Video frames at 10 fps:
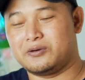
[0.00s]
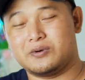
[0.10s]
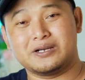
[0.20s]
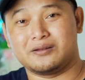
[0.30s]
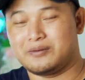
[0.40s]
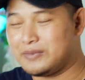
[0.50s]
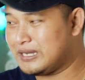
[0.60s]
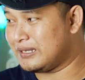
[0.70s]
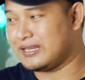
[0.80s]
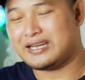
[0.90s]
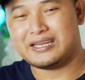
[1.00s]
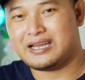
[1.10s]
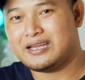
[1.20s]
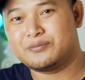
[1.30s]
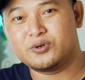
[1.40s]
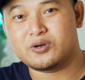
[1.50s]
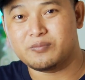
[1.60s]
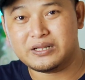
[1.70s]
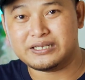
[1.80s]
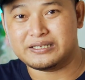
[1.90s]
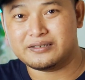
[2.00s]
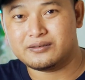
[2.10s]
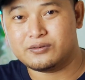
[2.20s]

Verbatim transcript: Well, man, I, I have no complaint.